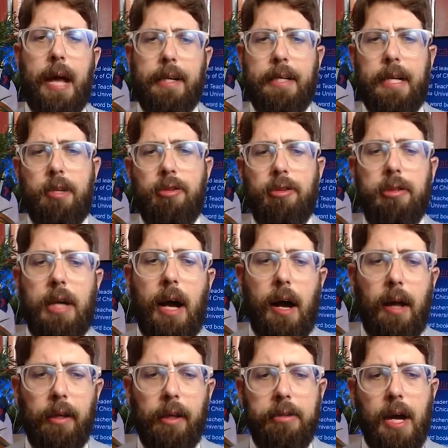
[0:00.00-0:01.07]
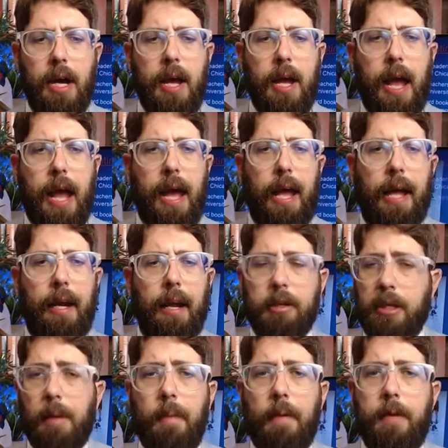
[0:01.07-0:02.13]
at Teachers College.
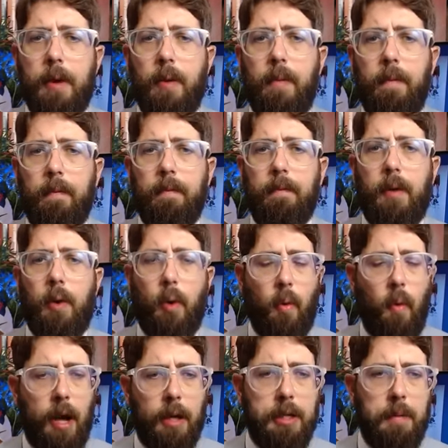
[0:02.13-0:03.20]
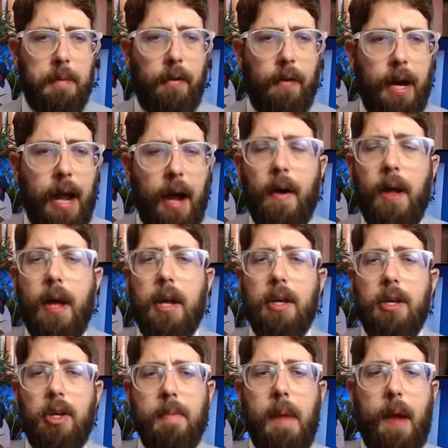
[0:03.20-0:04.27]
And some of you who are watching me right now,
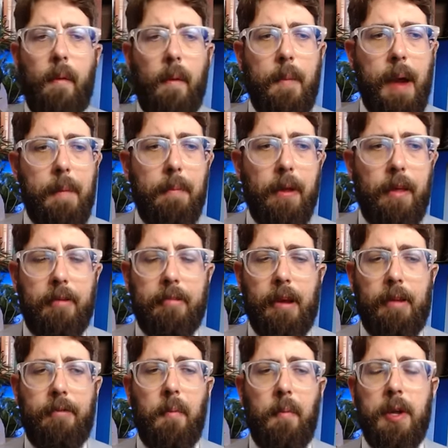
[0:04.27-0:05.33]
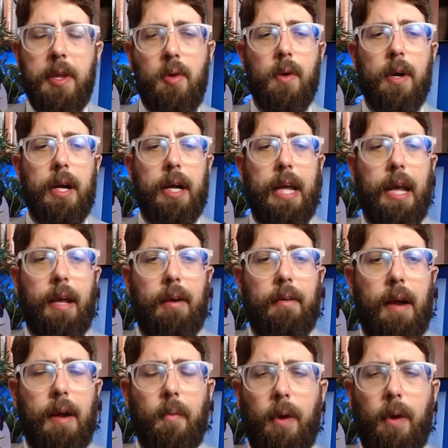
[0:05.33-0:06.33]
you may remember this stuff from when you were a kid, right?